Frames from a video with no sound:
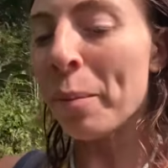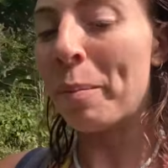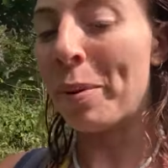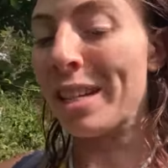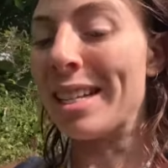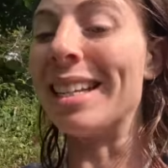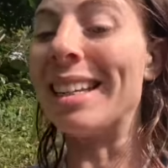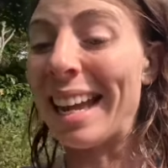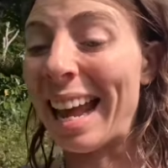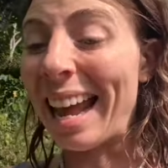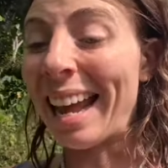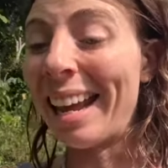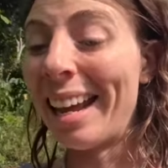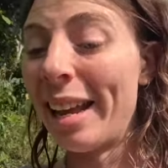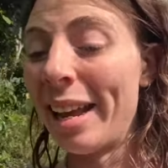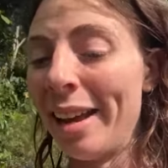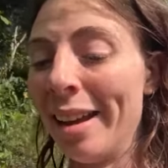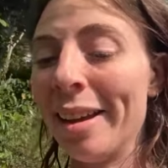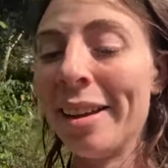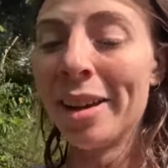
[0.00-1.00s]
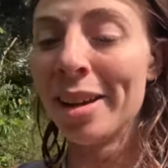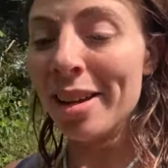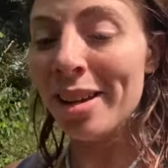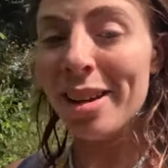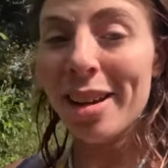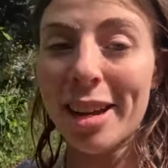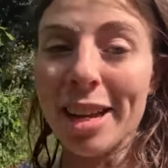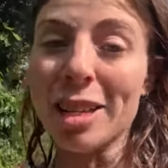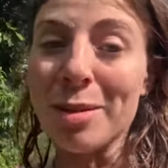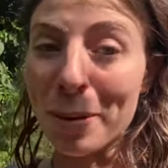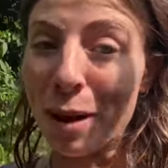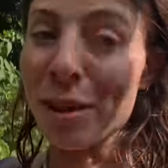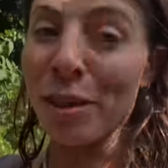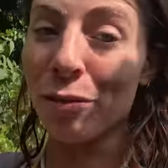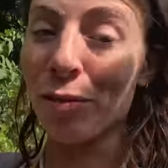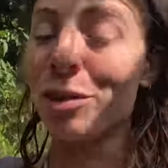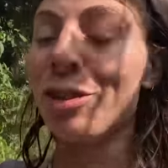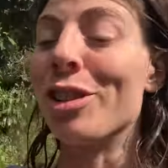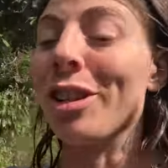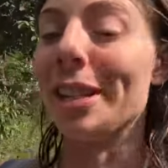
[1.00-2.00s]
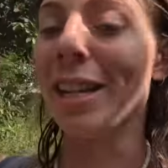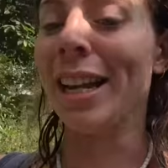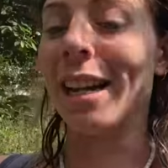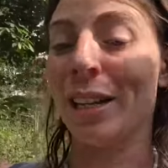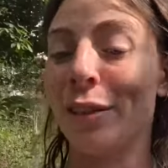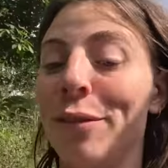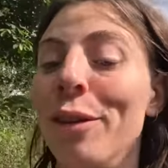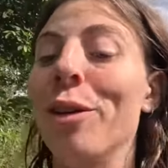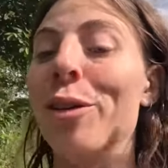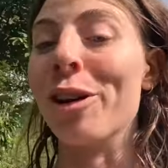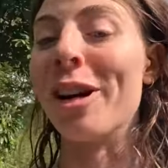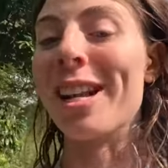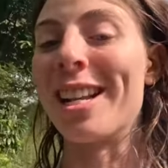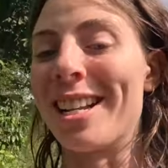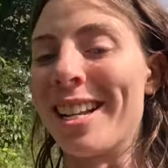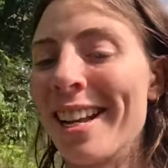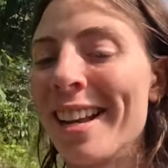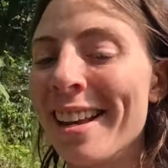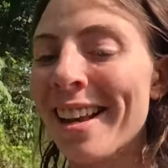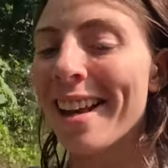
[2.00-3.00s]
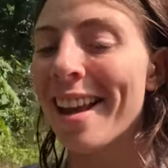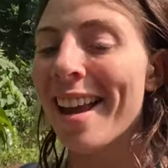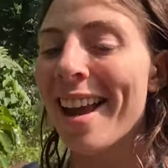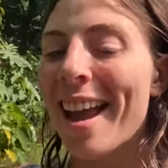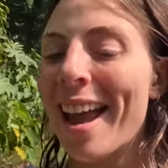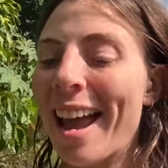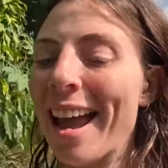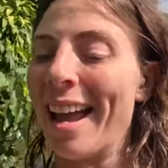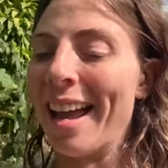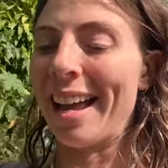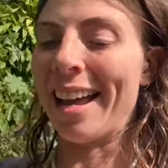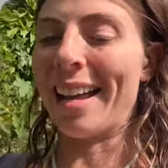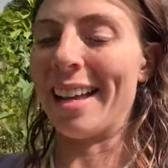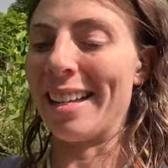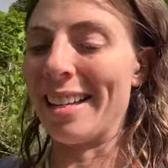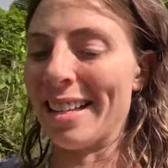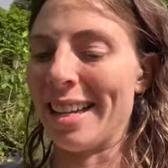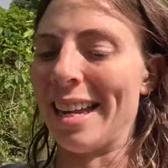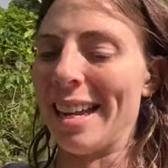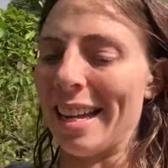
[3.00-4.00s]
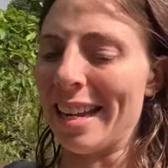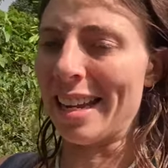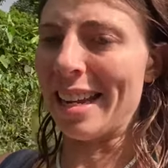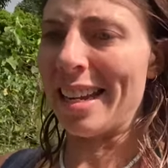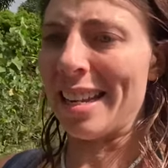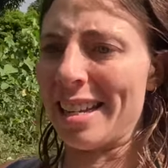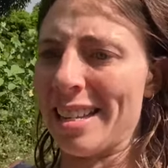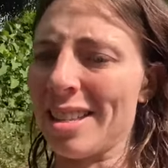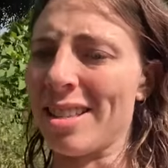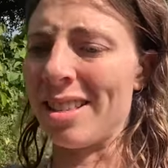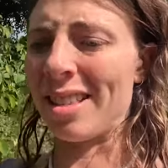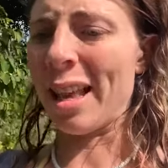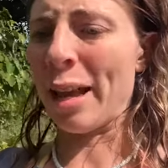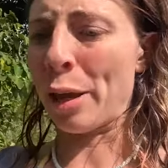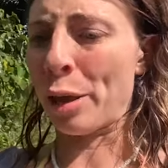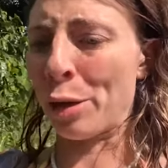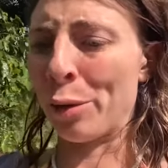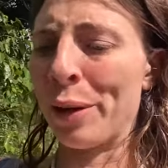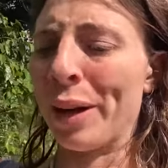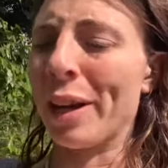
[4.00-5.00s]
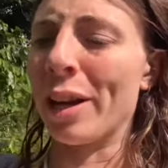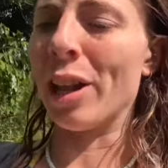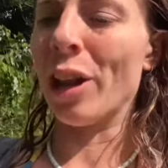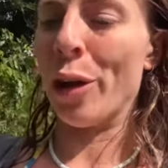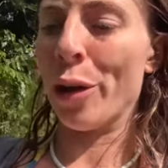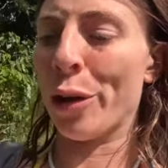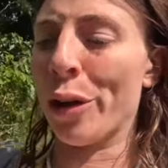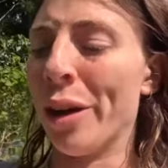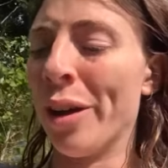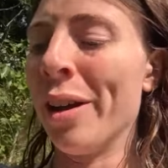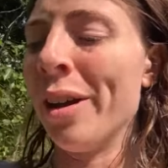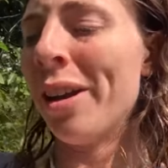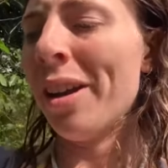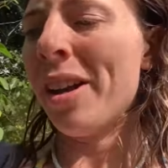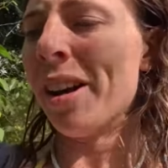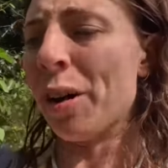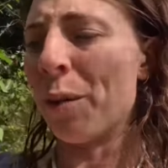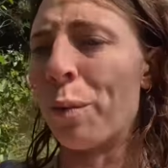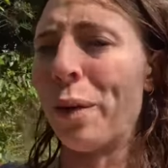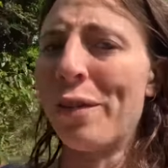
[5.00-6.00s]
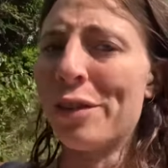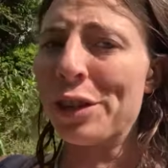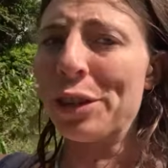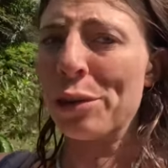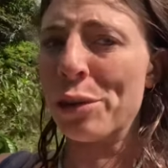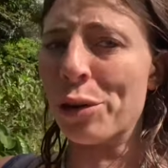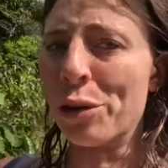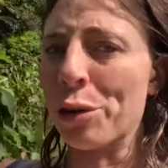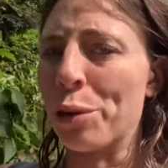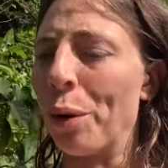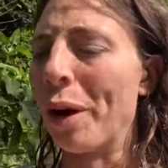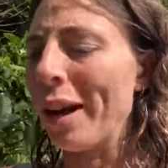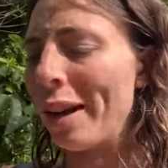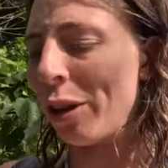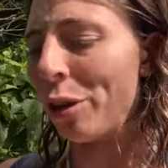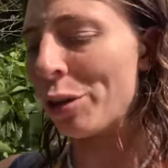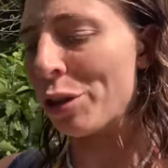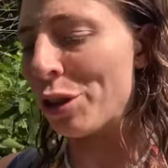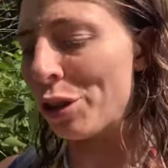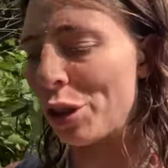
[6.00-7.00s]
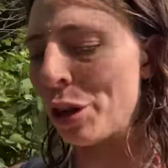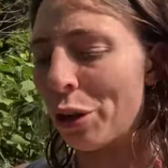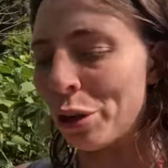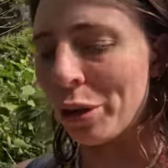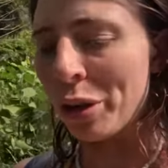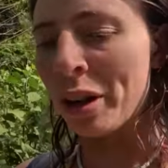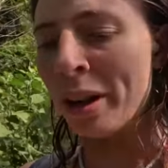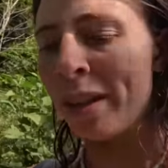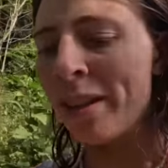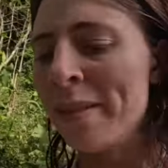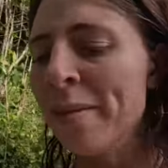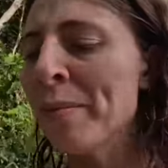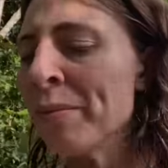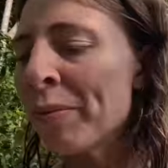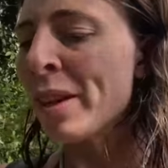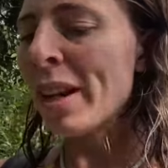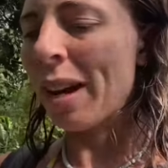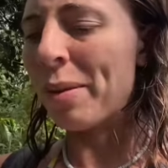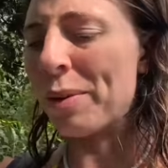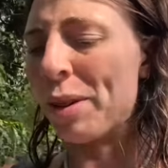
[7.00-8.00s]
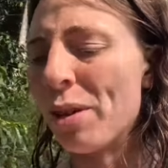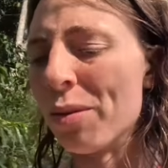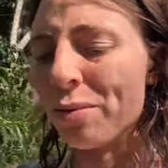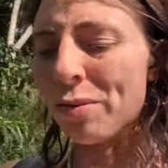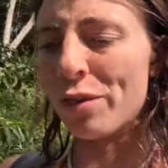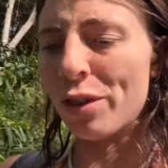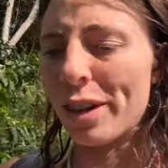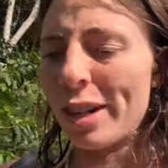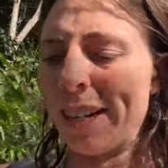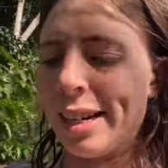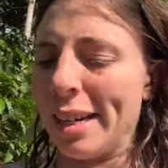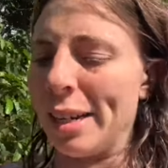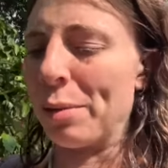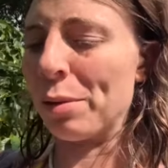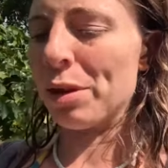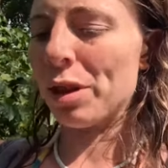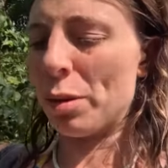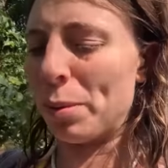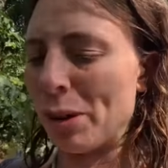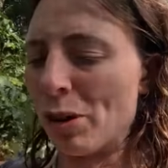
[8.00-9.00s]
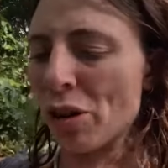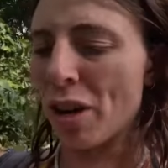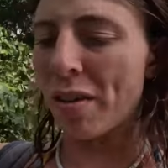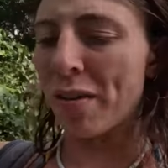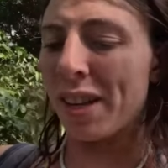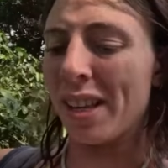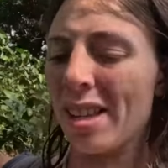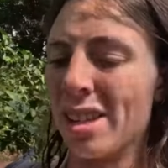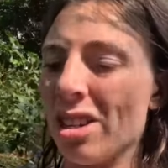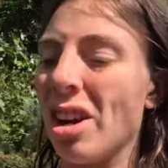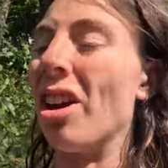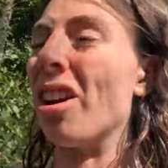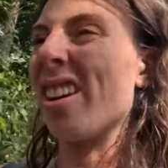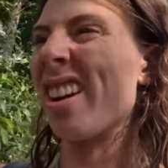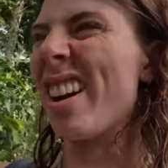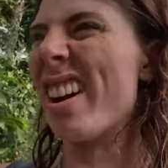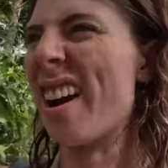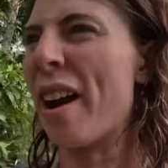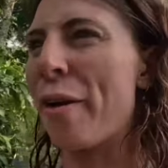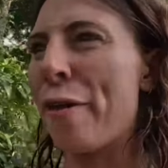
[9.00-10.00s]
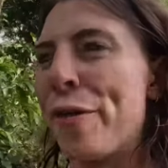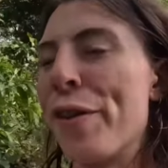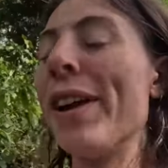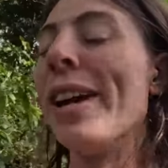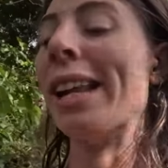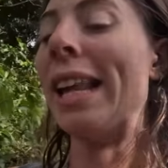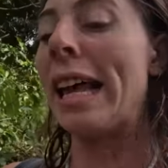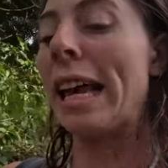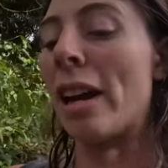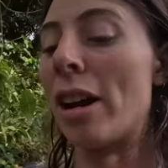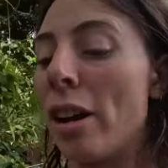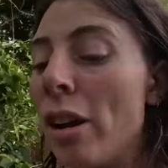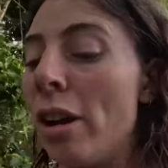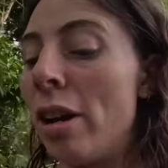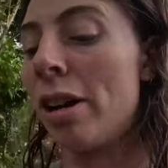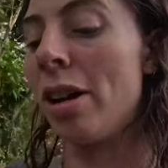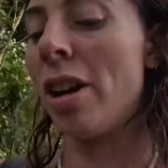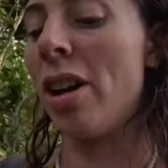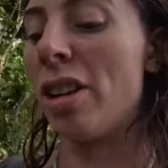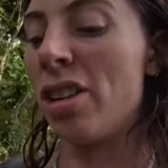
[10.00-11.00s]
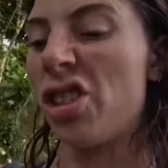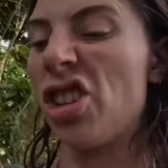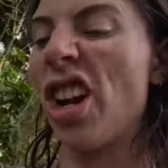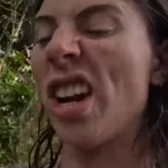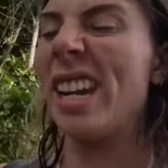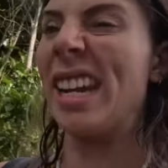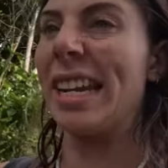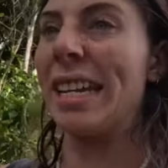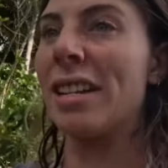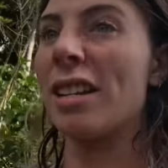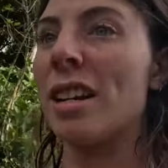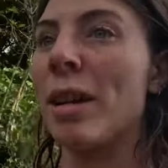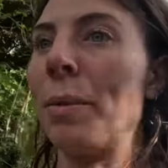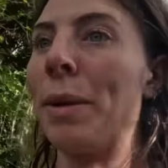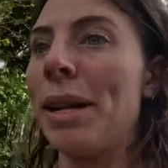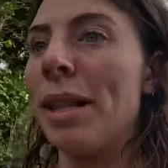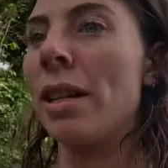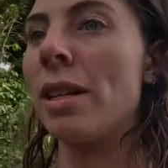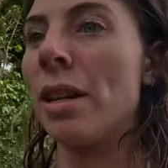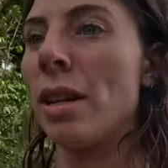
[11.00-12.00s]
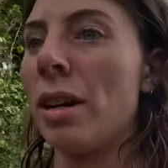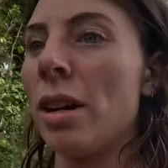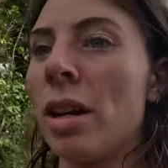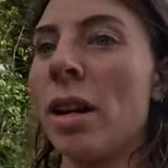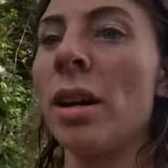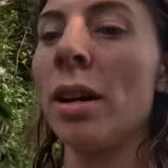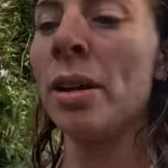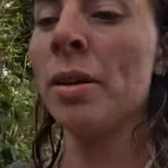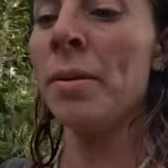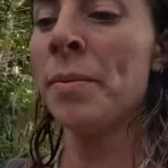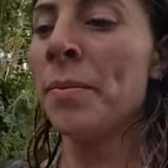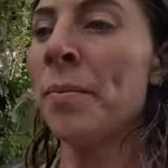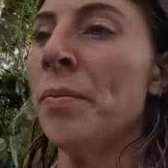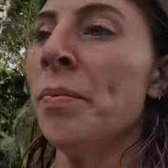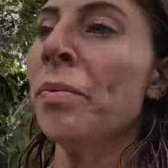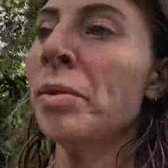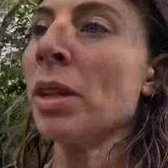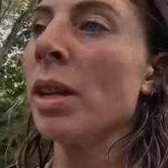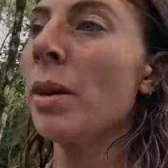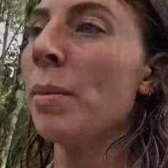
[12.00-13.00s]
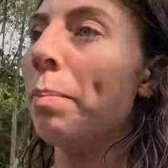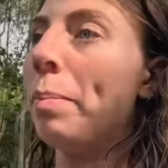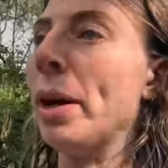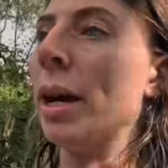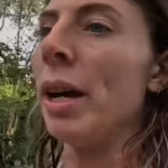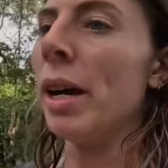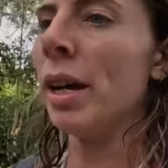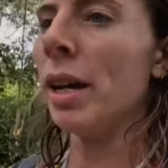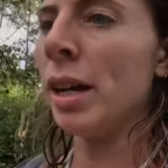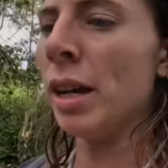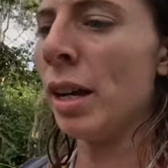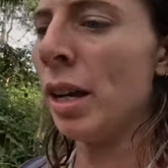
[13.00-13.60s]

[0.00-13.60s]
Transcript: But today is about the Ruta de las Flores and it is like three o'clock and we've still got quite a lot to do and we don't really want to be driving in the dark. I, I feel like our last journey is going to be in the dark, but